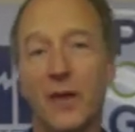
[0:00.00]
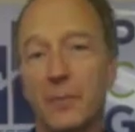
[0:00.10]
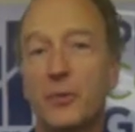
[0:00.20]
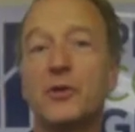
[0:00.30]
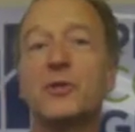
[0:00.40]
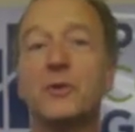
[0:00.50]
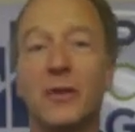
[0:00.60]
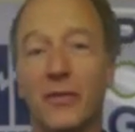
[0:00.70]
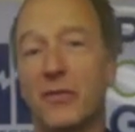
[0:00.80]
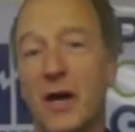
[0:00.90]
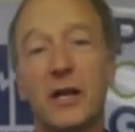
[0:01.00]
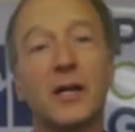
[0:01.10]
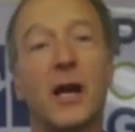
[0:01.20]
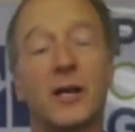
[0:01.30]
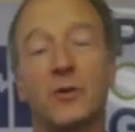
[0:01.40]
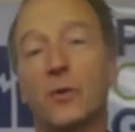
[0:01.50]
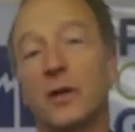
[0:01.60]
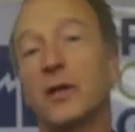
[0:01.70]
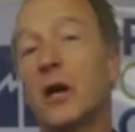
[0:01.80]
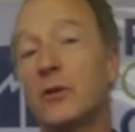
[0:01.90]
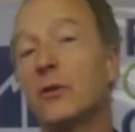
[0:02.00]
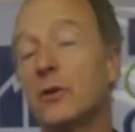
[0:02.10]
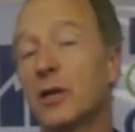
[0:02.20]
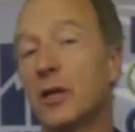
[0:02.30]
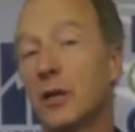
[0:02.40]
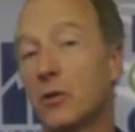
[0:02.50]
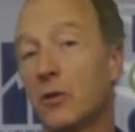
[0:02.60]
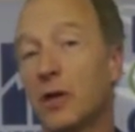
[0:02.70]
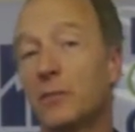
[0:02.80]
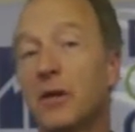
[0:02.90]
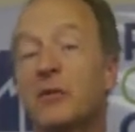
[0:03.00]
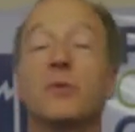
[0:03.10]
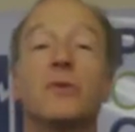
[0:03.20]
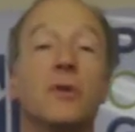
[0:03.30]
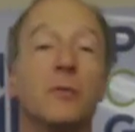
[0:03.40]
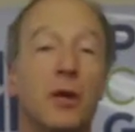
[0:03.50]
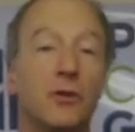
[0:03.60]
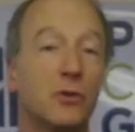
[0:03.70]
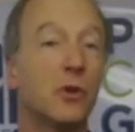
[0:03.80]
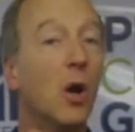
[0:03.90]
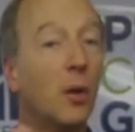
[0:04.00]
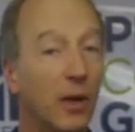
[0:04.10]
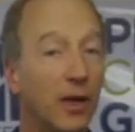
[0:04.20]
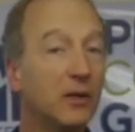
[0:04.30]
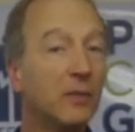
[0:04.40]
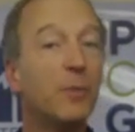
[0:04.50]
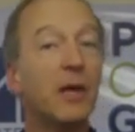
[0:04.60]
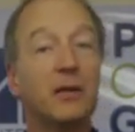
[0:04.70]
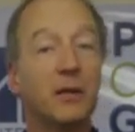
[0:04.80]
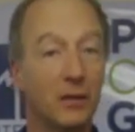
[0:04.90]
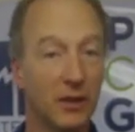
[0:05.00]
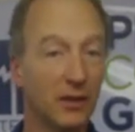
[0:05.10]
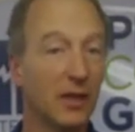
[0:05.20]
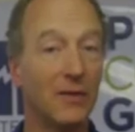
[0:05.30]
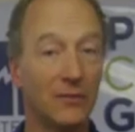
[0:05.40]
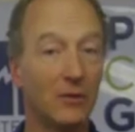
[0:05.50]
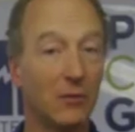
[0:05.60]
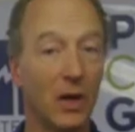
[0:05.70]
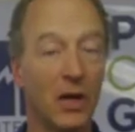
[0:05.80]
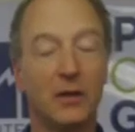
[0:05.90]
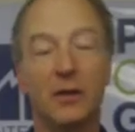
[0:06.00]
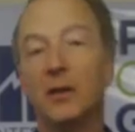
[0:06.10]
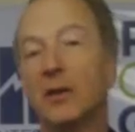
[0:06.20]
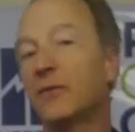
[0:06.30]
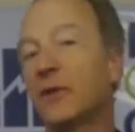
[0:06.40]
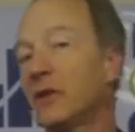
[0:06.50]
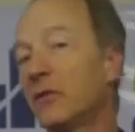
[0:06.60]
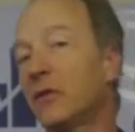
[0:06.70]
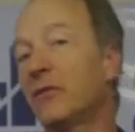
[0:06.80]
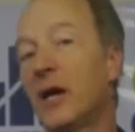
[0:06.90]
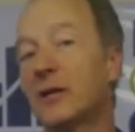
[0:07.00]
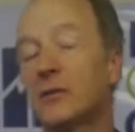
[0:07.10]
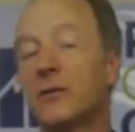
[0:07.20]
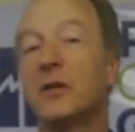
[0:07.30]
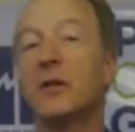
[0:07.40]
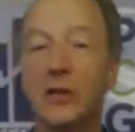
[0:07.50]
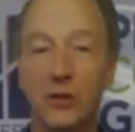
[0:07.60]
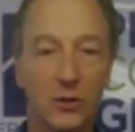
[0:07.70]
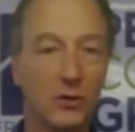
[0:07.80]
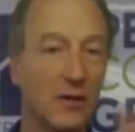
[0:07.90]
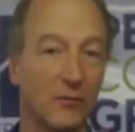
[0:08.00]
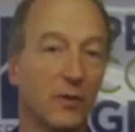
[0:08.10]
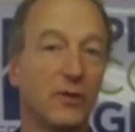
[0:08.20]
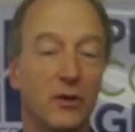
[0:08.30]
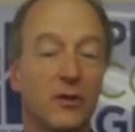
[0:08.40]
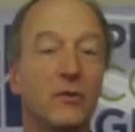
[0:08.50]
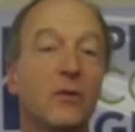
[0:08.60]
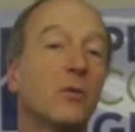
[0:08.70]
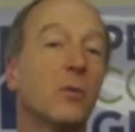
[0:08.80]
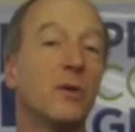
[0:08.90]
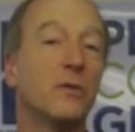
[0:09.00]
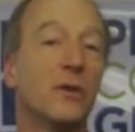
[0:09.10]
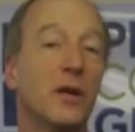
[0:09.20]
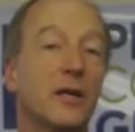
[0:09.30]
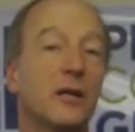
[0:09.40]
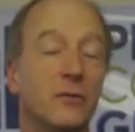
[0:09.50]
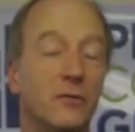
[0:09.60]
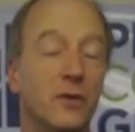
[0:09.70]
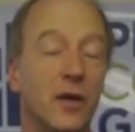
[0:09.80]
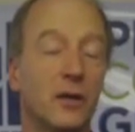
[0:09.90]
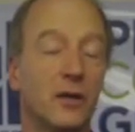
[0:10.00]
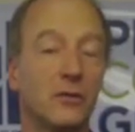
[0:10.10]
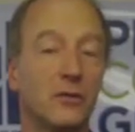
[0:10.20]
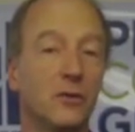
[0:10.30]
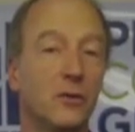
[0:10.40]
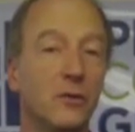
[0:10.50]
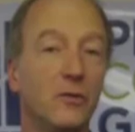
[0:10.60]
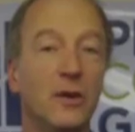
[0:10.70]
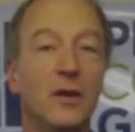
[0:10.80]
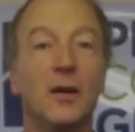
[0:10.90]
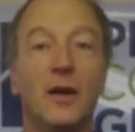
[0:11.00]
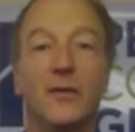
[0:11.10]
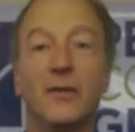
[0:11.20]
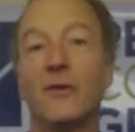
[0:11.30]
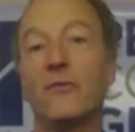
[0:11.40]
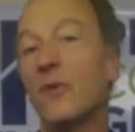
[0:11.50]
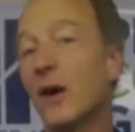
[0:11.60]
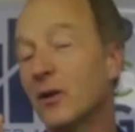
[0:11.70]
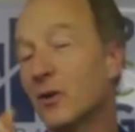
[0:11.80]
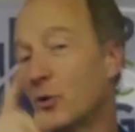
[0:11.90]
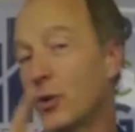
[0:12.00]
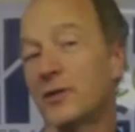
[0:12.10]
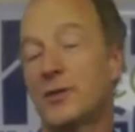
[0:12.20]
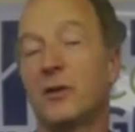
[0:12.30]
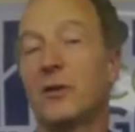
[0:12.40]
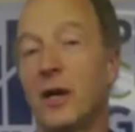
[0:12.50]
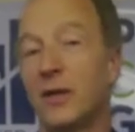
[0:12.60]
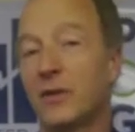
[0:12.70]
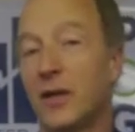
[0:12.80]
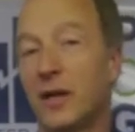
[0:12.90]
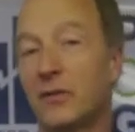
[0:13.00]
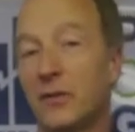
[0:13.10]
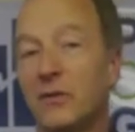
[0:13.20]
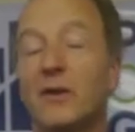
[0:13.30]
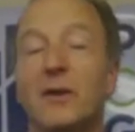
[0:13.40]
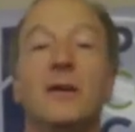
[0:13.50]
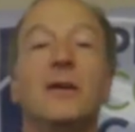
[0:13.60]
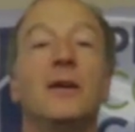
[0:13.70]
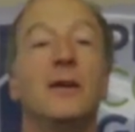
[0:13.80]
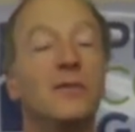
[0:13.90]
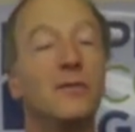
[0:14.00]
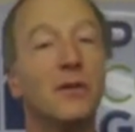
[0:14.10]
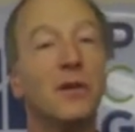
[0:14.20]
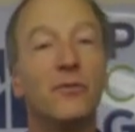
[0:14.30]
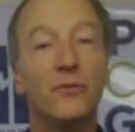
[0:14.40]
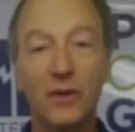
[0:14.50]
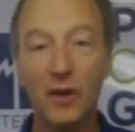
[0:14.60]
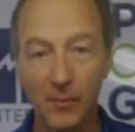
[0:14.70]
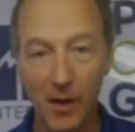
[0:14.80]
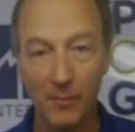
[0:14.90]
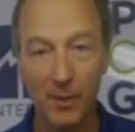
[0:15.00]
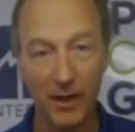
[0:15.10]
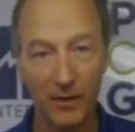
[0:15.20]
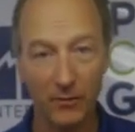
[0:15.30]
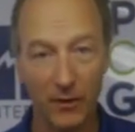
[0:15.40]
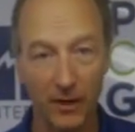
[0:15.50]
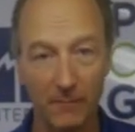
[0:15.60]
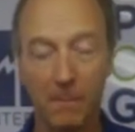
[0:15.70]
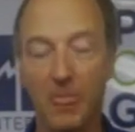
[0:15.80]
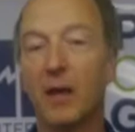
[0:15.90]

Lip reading: That puts you in that category. Now you're looking at crank-based ones that measure independently left and right. If that isn't a factor, then you're left with, here's the ones that I can use. And then the final question you have to ask is this going to fit on my bike frame?